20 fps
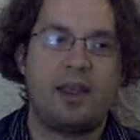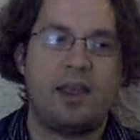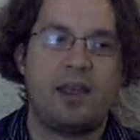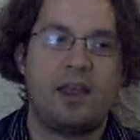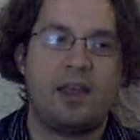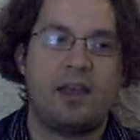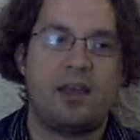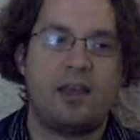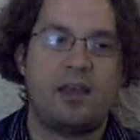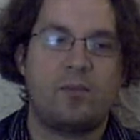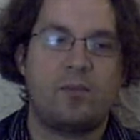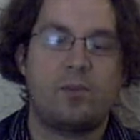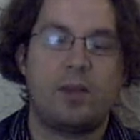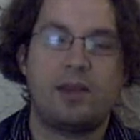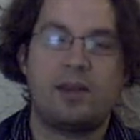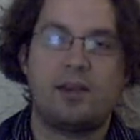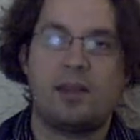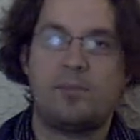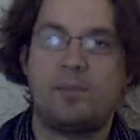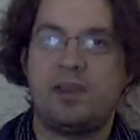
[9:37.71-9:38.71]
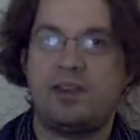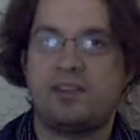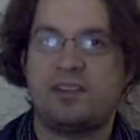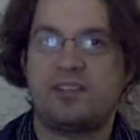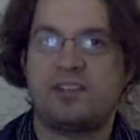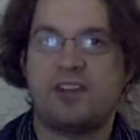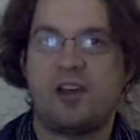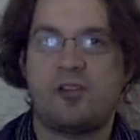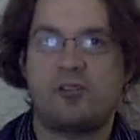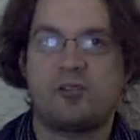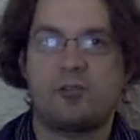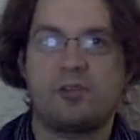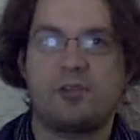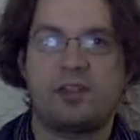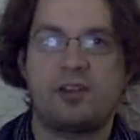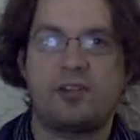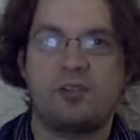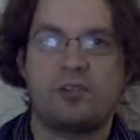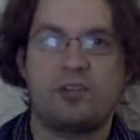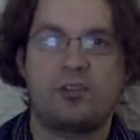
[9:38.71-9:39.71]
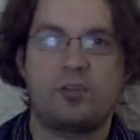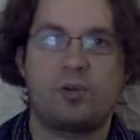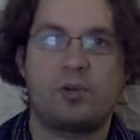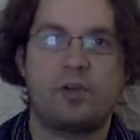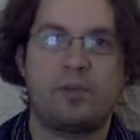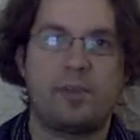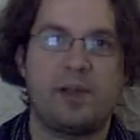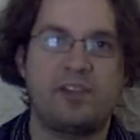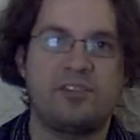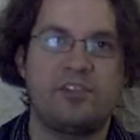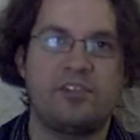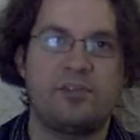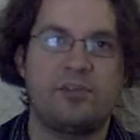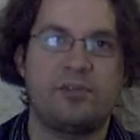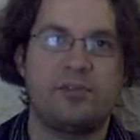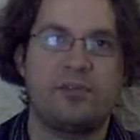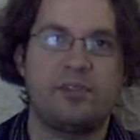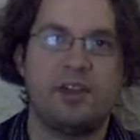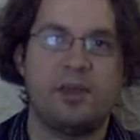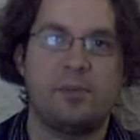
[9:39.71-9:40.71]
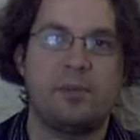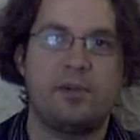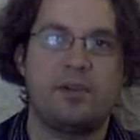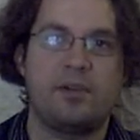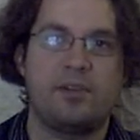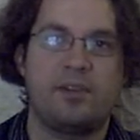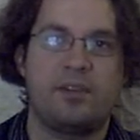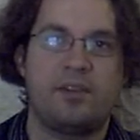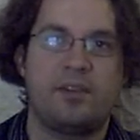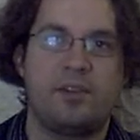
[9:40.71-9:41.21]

uh, write a piece of software that'll sort a bunch of numbers.